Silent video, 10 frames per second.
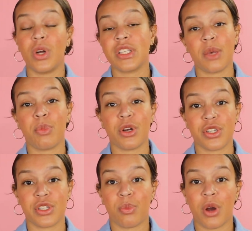Once they
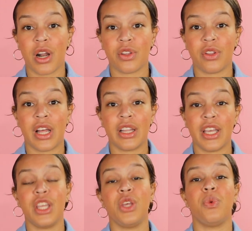purchase the product through
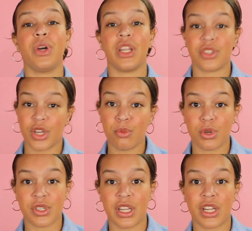that link, you will get a
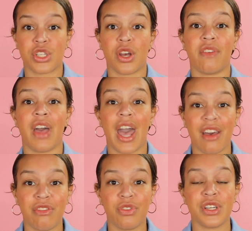certain percentage of
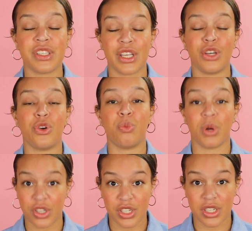every single
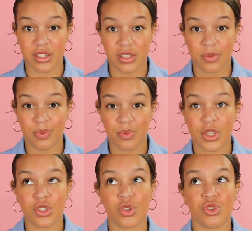purchase.
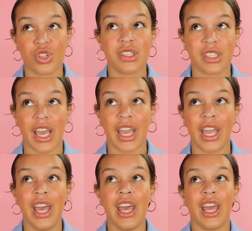So just
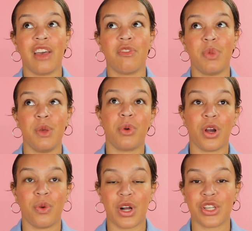say if
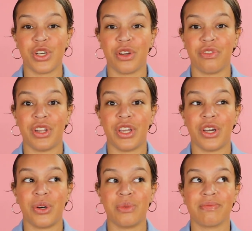people are watching your
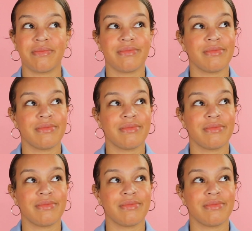video